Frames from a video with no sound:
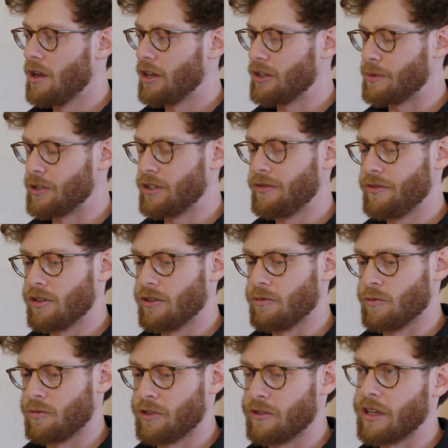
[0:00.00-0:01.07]
especially if
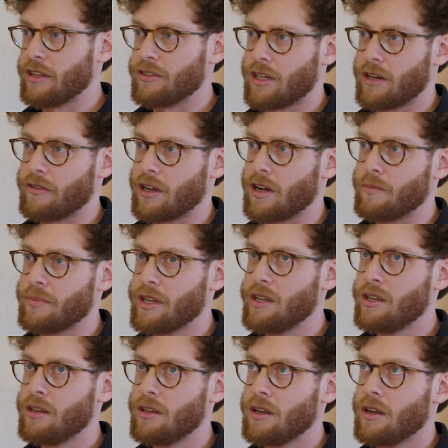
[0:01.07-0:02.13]
you're doing it inside of a
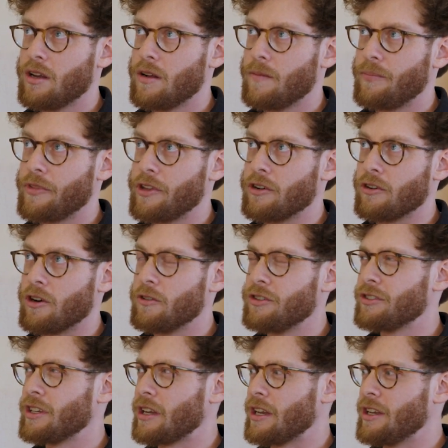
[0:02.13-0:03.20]
company, you're
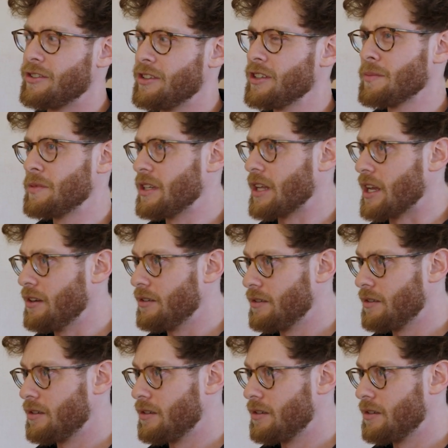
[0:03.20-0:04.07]
always like, is this up to date?